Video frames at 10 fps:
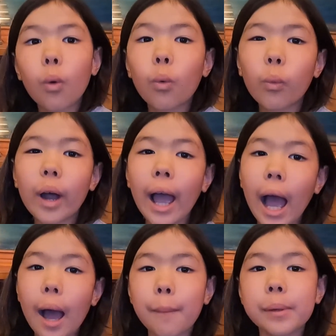What
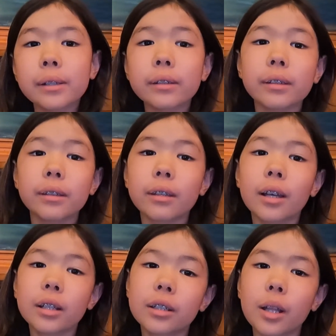happens
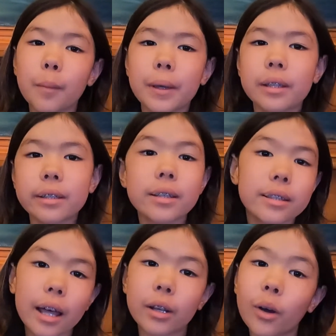to the pieces
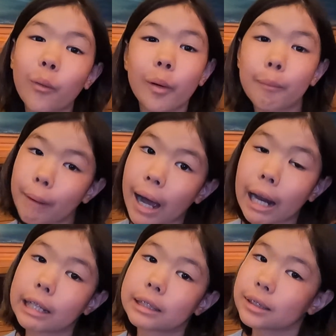that no one
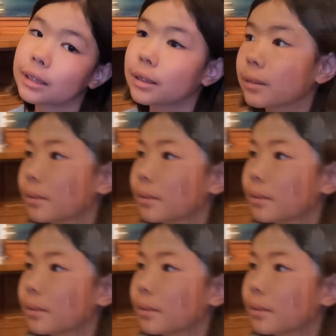buys?